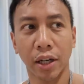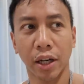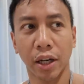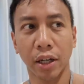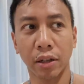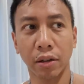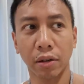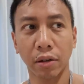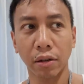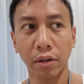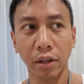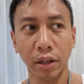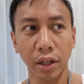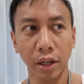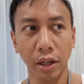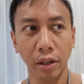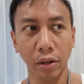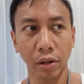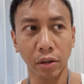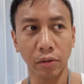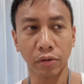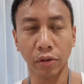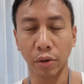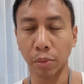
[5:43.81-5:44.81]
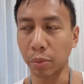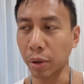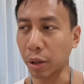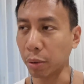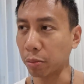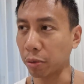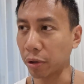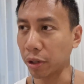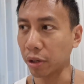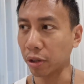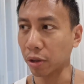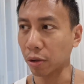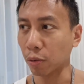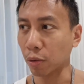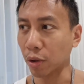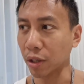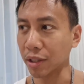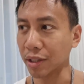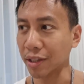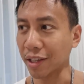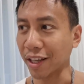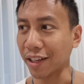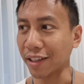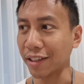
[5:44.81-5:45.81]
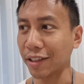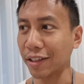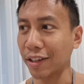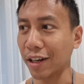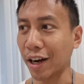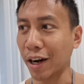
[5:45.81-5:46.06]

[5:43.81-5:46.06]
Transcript: Another thing I learned from my breeder was that